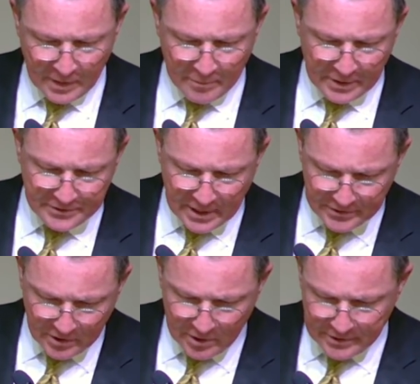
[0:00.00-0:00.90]
But it
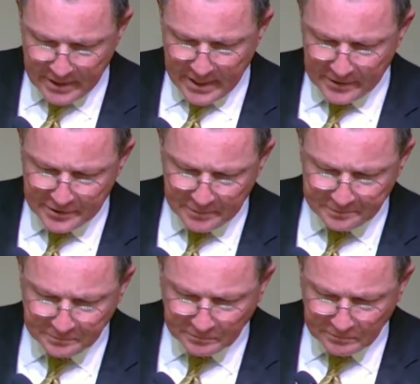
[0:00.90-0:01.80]
says in our text,
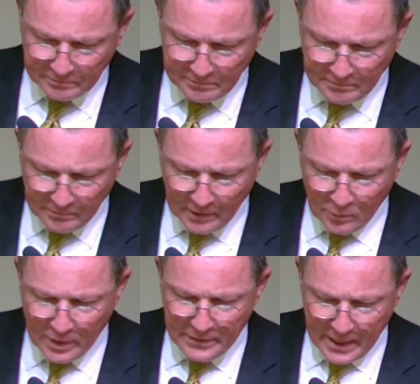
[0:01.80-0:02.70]

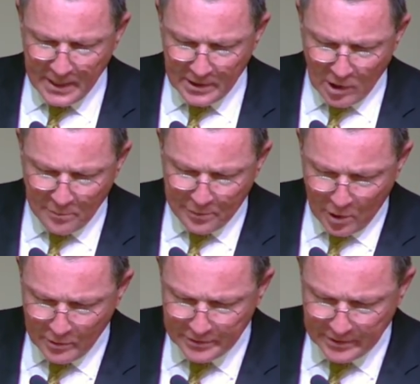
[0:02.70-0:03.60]
when they
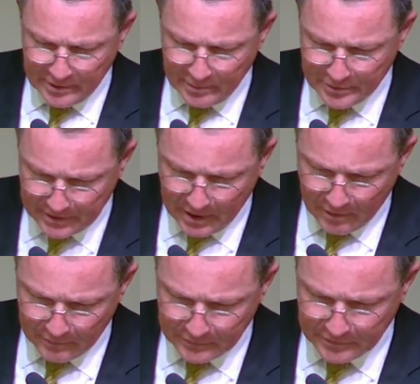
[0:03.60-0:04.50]
opposed
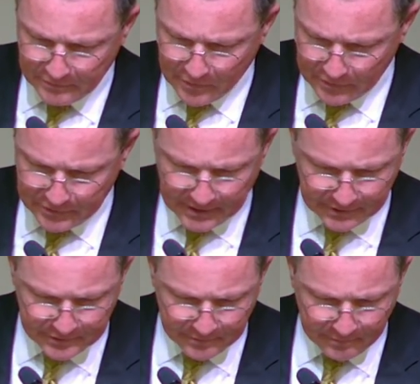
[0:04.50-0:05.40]
themselves, verse
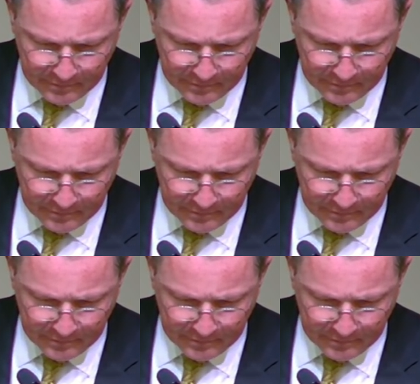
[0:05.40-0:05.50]
6.